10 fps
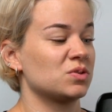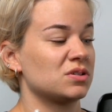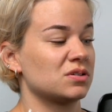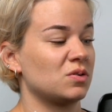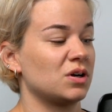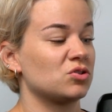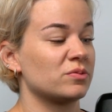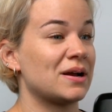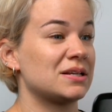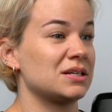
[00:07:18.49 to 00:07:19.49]
quite a
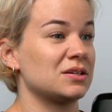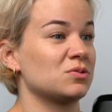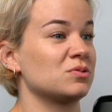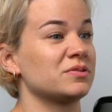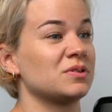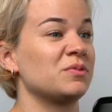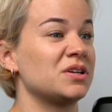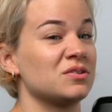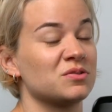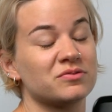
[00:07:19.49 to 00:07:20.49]
dramatic sort of, I went in
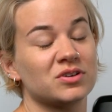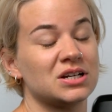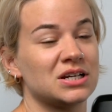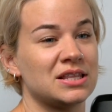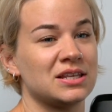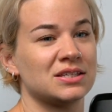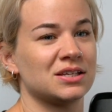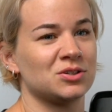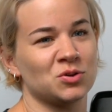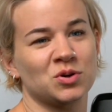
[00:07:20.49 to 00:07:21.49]
on a Friday and they said,
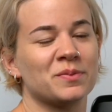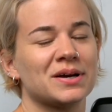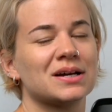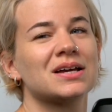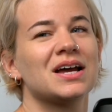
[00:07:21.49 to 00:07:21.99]
don't come back.